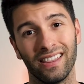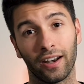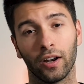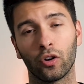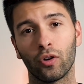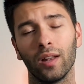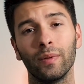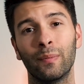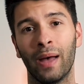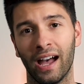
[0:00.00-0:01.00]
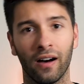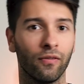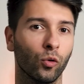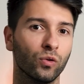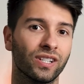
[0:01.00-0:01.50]
that are incredibly
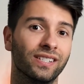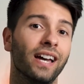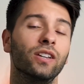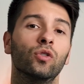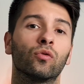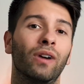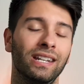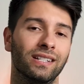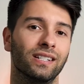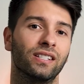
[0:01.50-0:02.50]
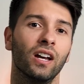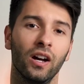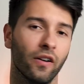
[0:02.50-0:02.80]
powerful to take your renders